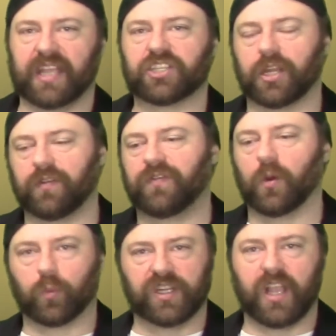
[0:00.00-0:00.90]
it's going to feel
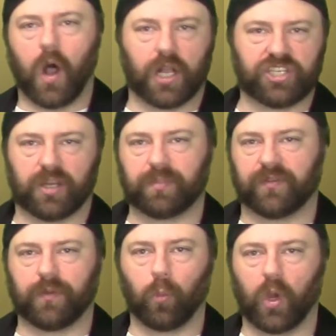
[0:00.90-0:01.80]
really odd jumping
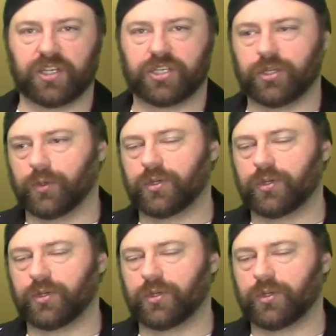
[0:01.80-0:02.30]
from 1 to 2,